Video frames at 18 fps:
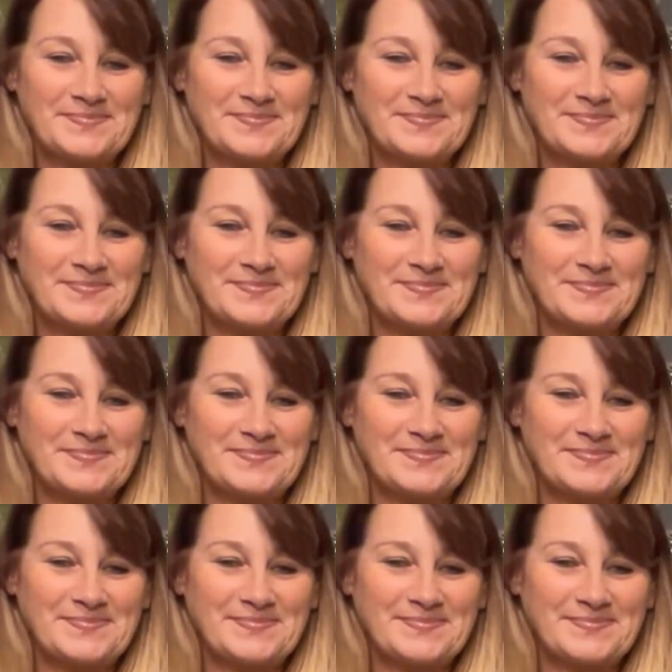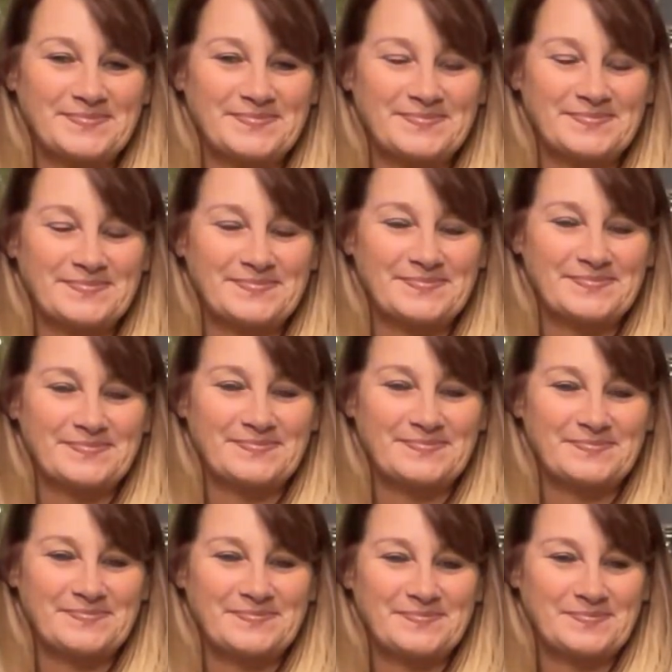
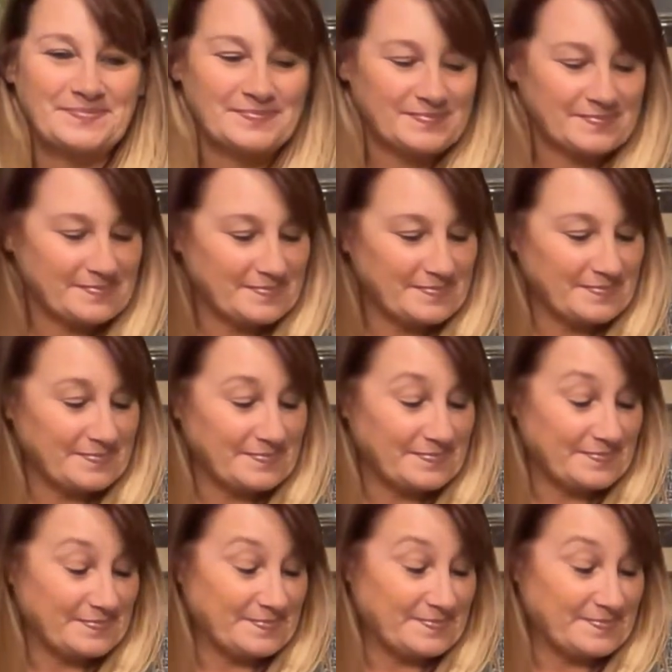The person shown says nothing.